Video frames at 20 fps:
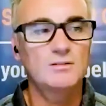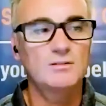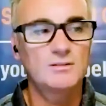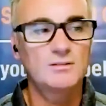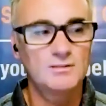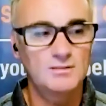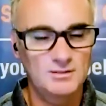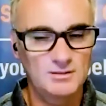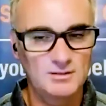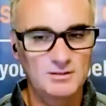
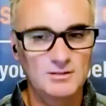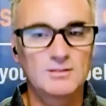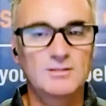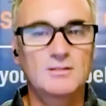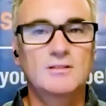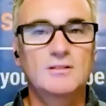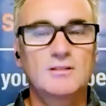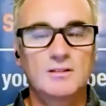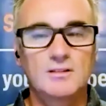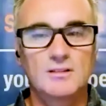four
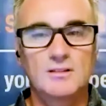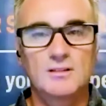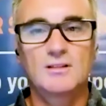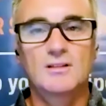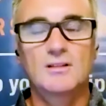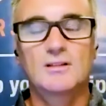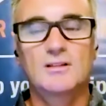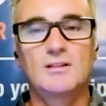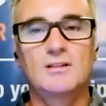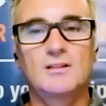years now.
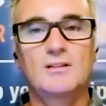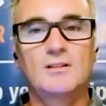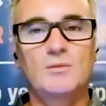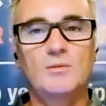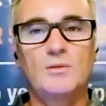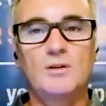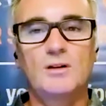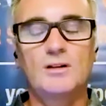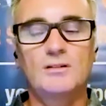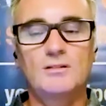
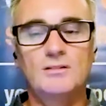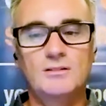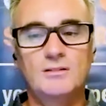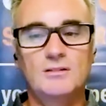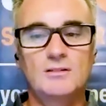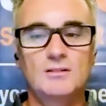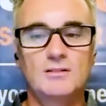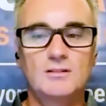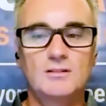Wow. And